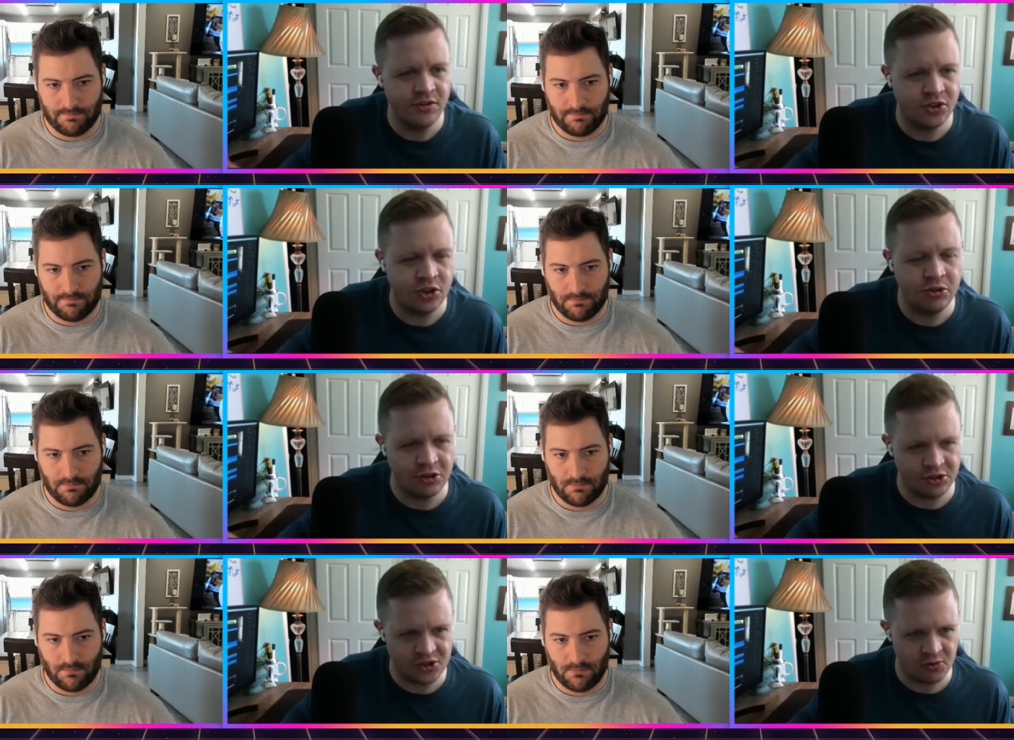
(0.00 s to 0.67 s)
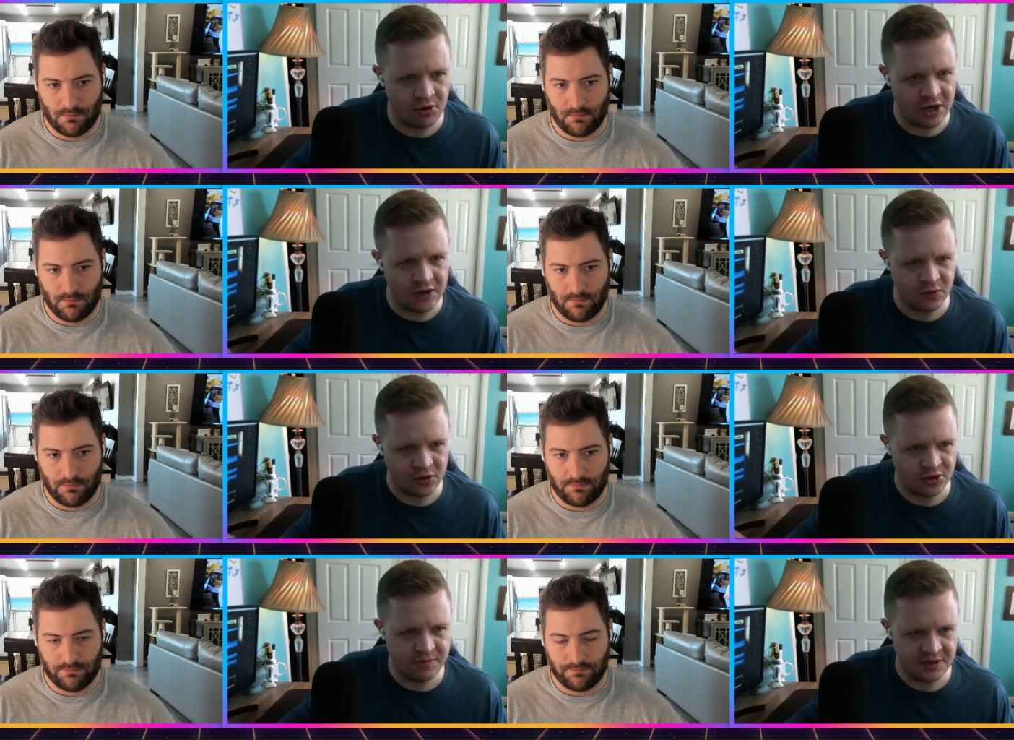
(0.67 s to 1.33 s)
Speaker 1: too little story over
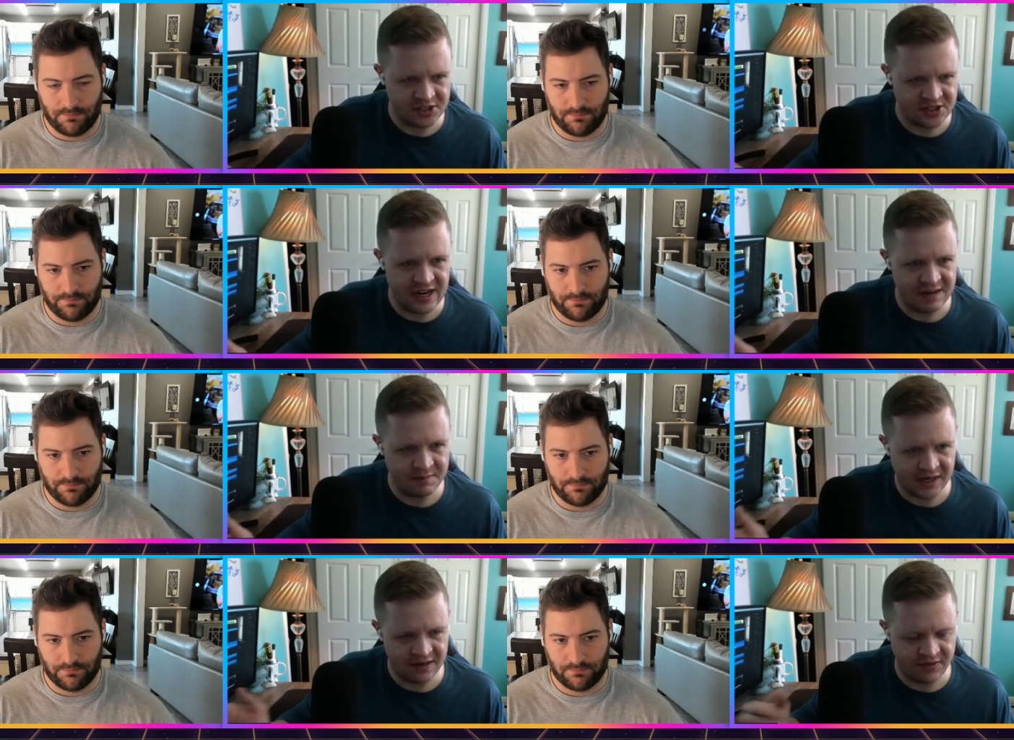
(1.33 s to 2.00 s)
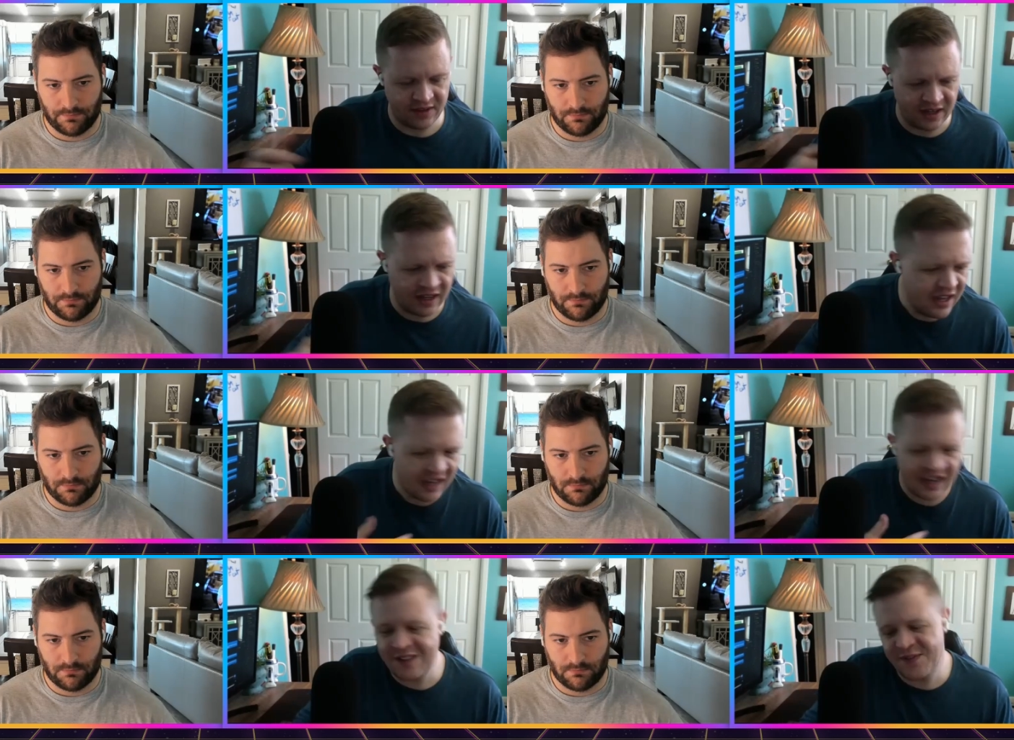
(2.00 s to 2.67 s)
too much time kind of thing.
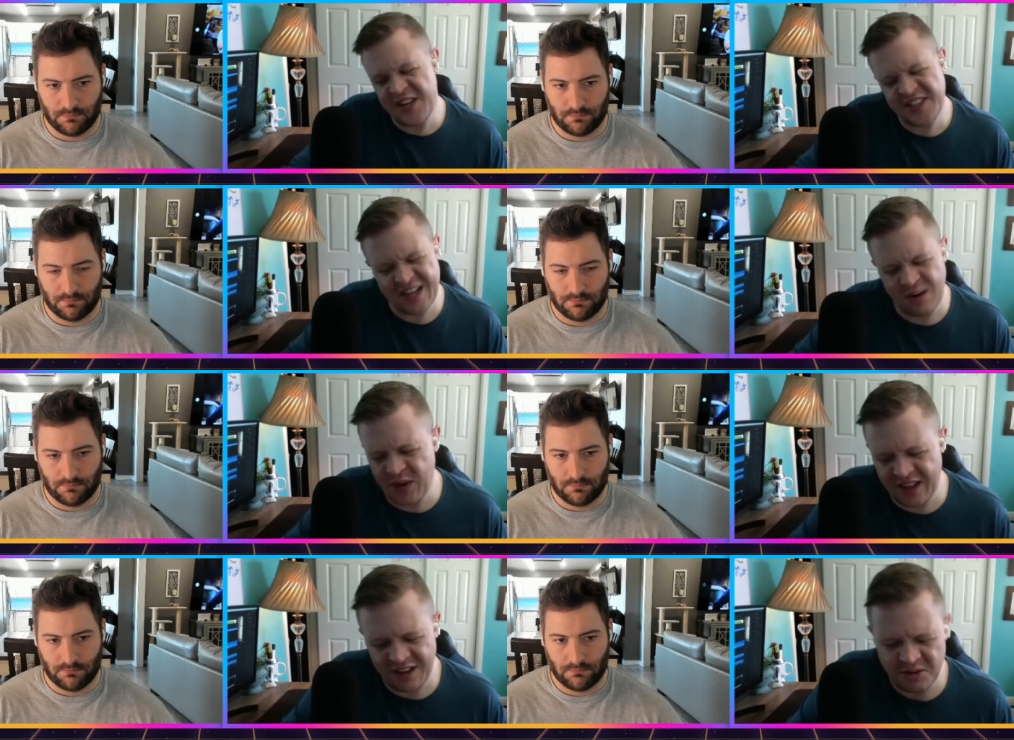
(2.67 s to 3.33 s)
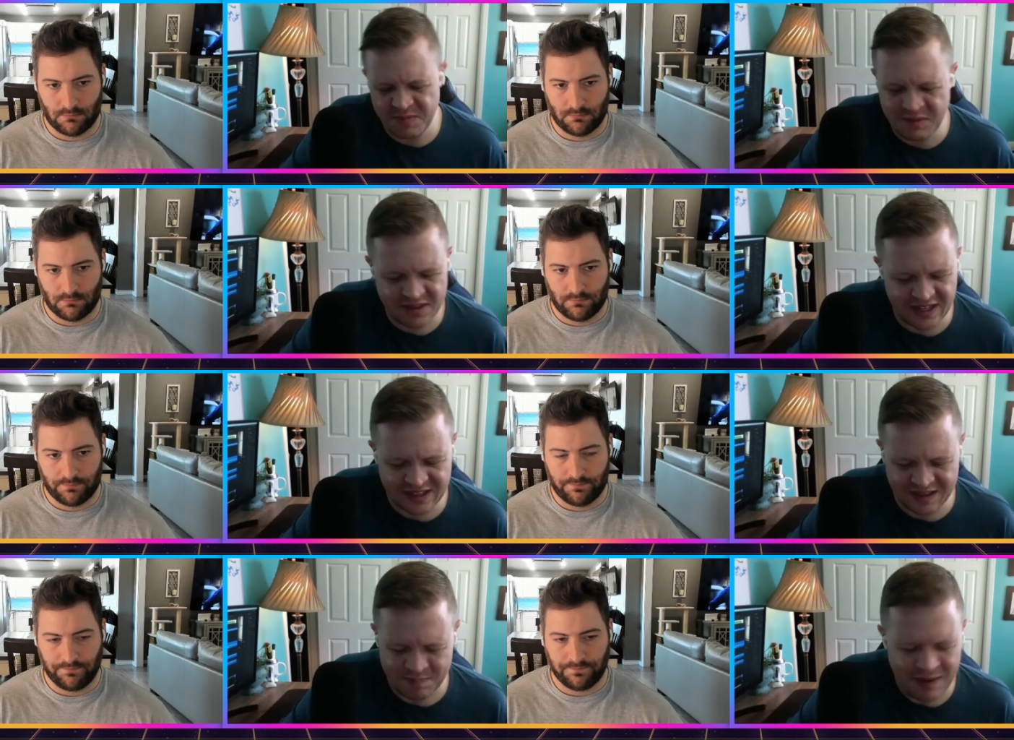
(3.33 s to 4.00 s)
And I felt that way a little bit with
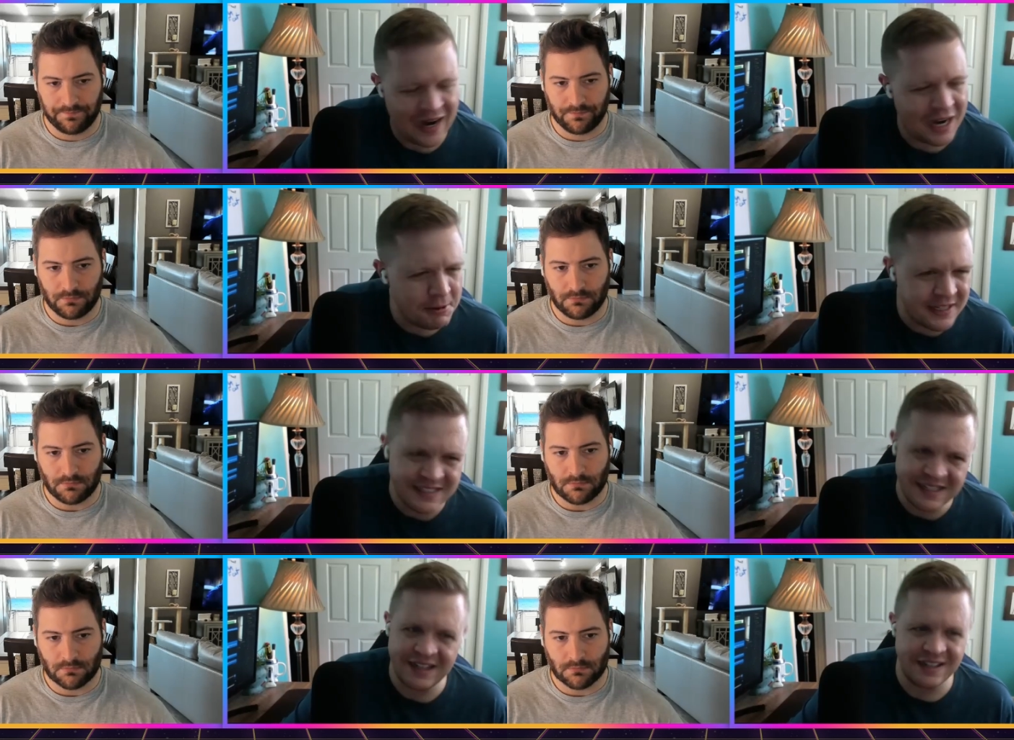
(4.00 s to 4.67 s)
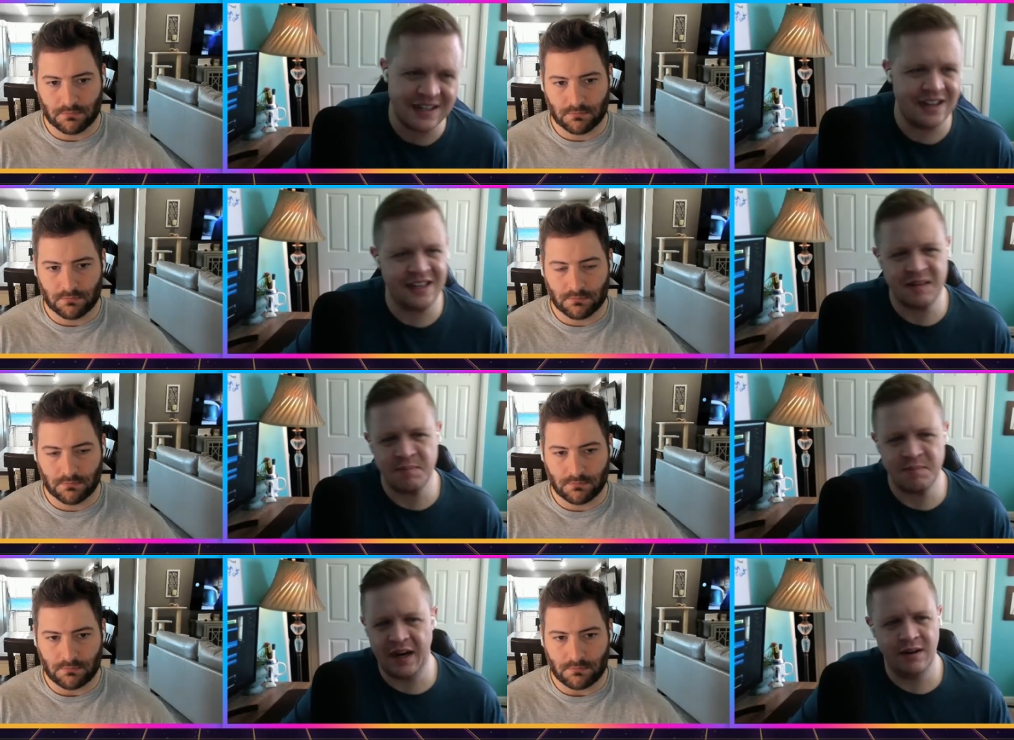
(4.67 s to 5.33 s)
like the pirates. I did not like the
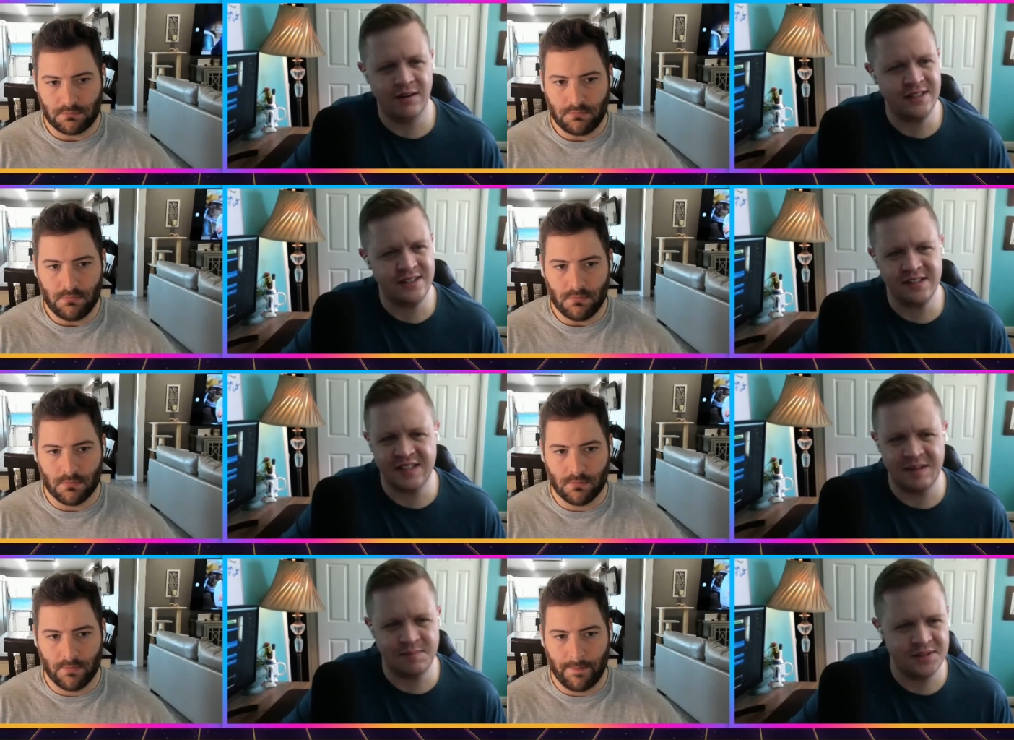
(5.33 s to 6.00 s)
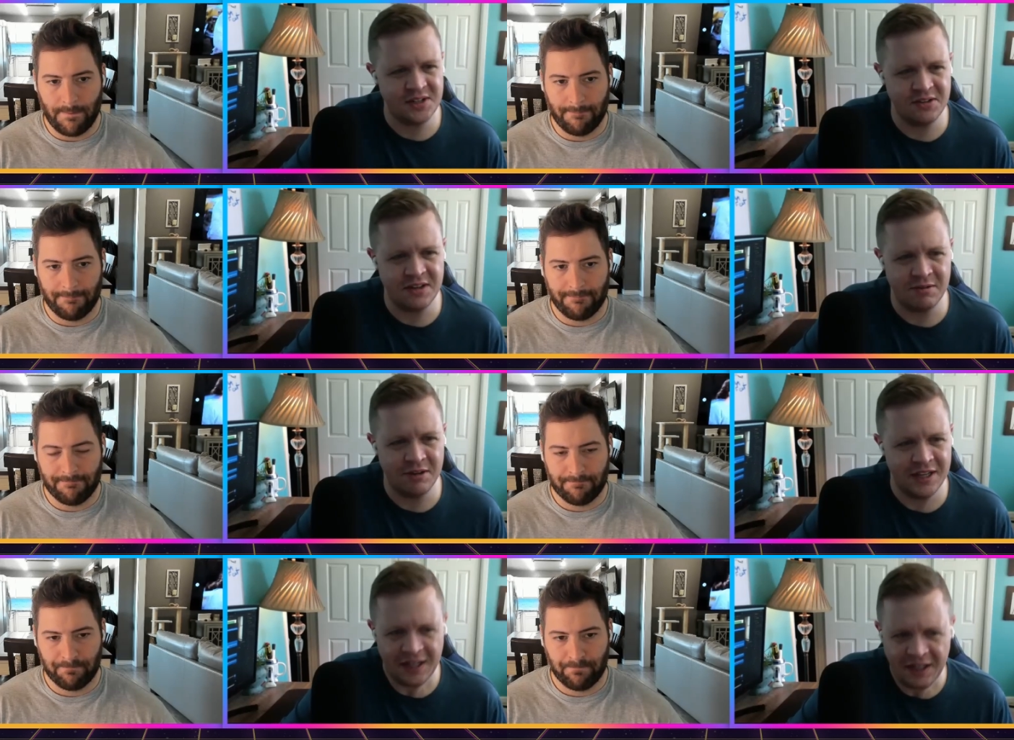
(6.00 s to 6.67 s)
pirates in this episode. They were
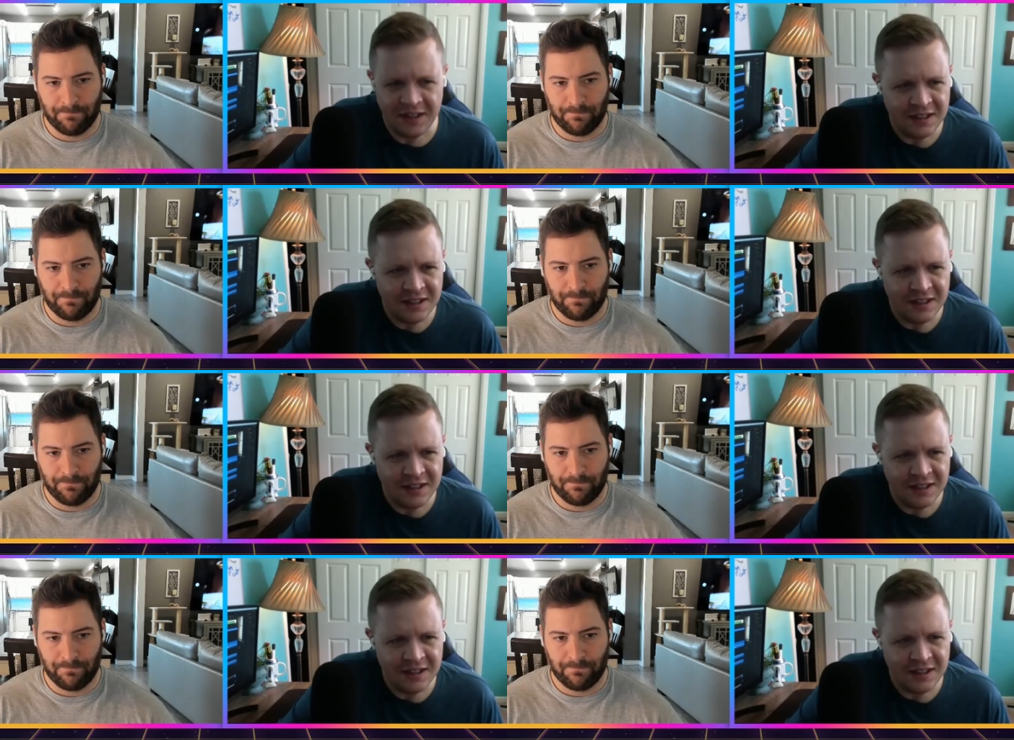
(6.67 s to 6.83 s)
like,